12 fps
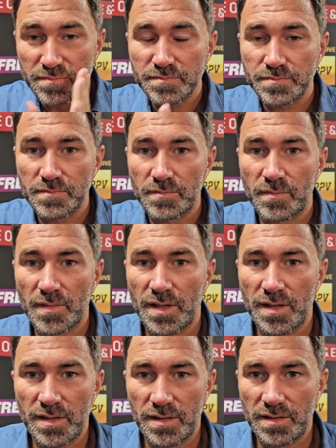about things,
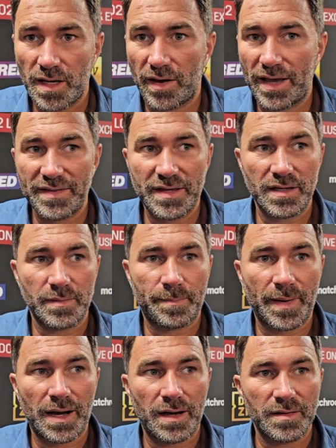or should more
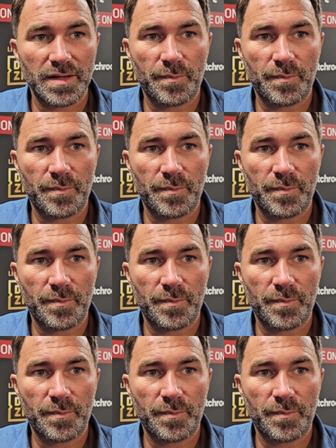context be given?